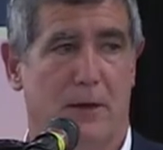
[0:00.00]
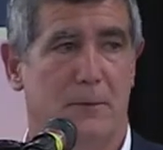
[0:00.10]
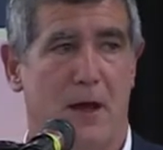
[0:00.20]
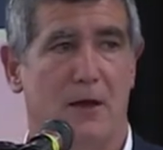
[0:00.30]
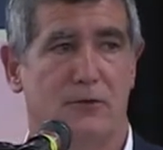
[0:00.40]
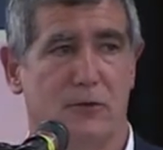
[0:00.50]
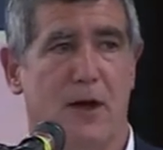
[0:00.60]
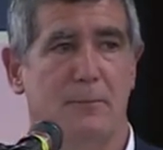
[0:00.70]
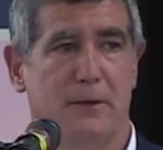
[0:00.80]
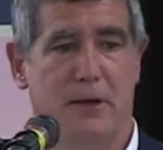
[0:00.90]
I mean, eyes are
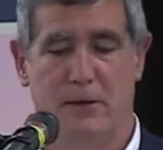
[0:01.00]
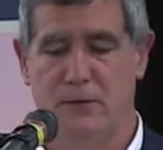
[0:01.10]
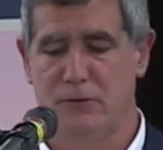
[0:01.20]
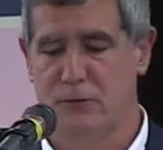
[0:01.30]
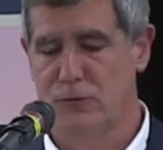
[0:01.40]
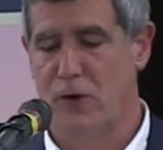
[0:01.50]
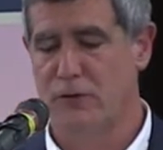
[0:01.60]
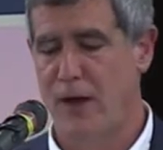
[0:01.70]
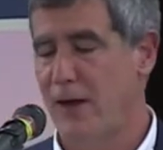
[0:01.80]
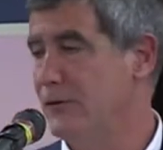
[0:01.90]
complicated. And so Charles
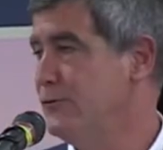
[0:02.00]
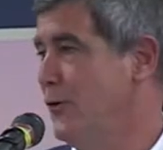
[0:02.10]
Hodge,